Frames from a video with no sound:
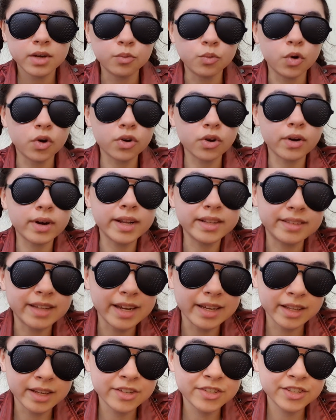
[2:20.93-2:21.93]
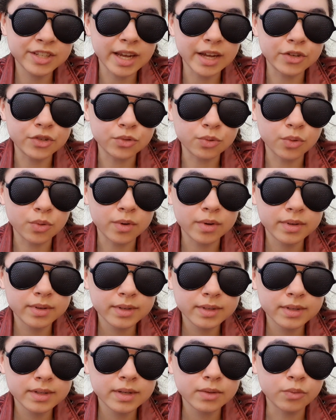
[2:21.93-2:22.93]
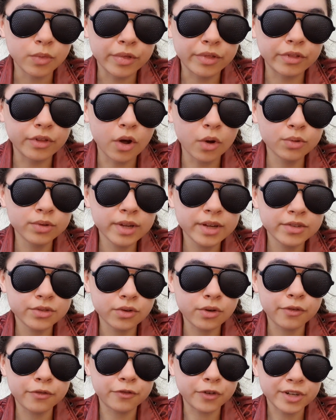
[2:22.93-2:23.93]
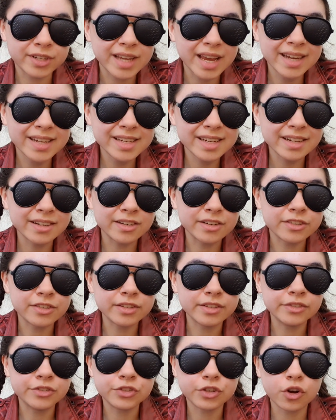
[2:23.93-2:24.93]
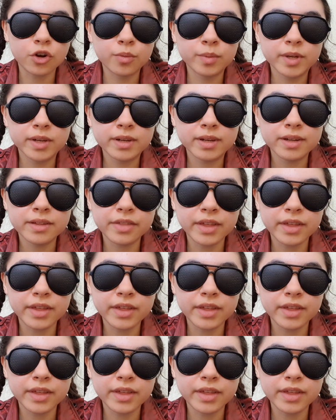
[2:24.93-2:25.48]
Work on a daily schedule with no days off for 10 years and show me